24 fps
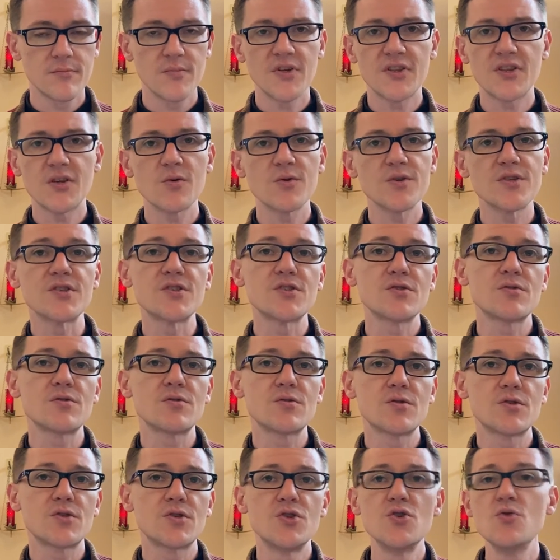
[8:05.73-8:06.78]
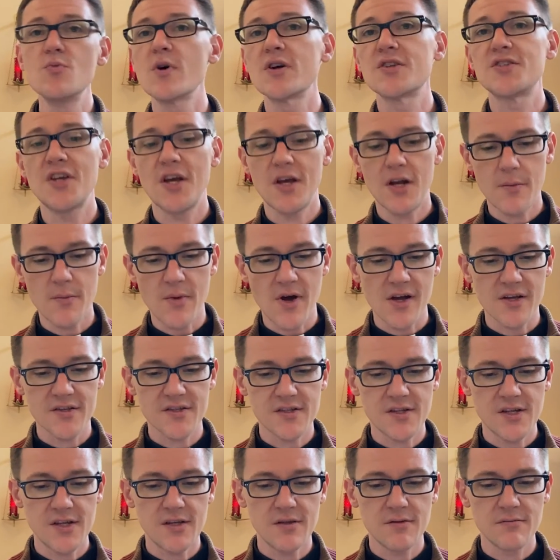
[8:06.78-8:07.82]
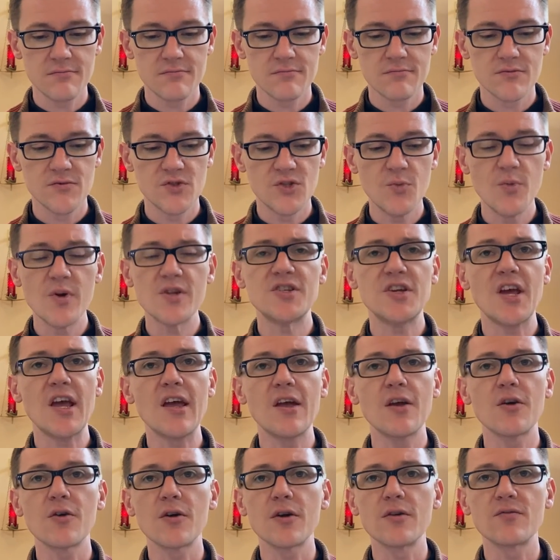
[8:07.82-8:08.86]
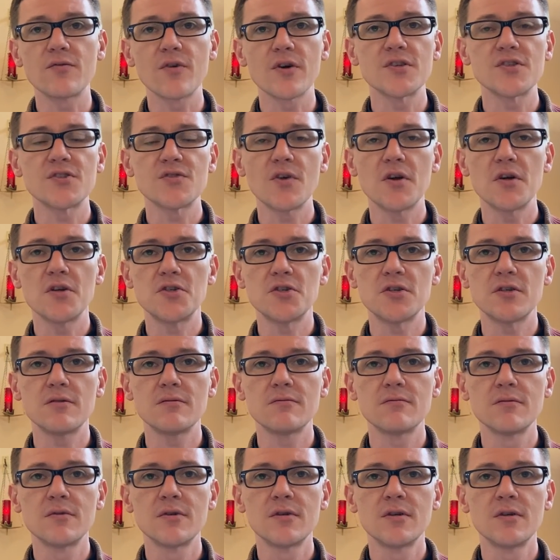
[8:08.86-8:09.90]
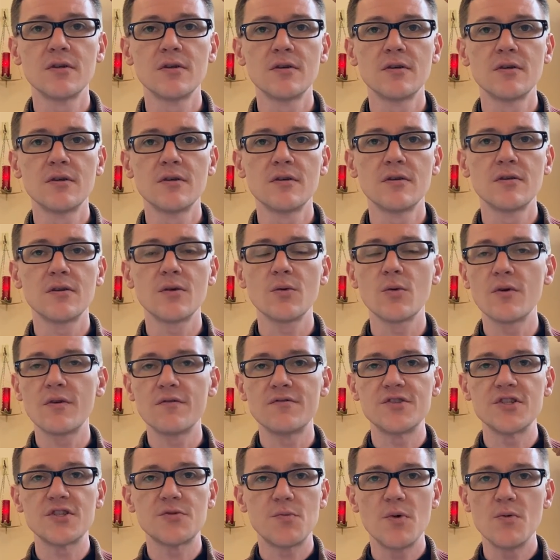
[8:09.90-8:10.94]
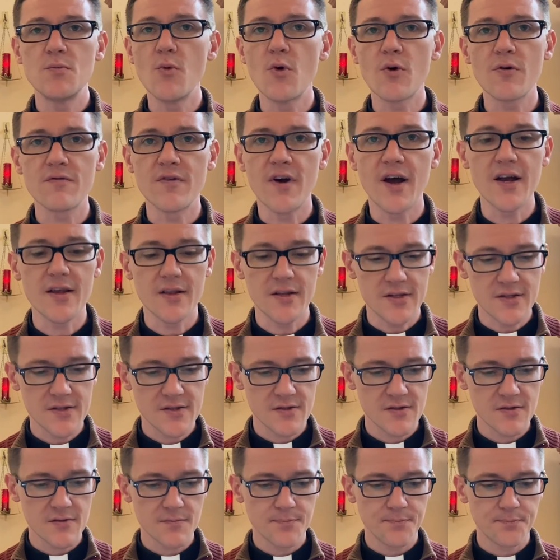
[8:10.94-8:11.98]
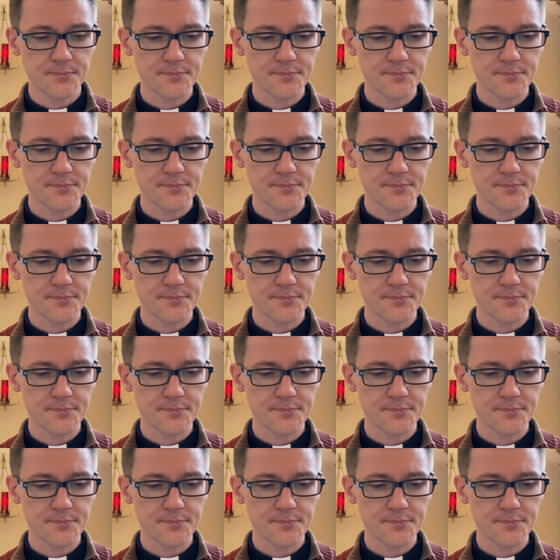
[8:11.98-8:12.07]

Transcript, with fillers: But there was too much animosity, too much anger and frustration. There would have just been more violence.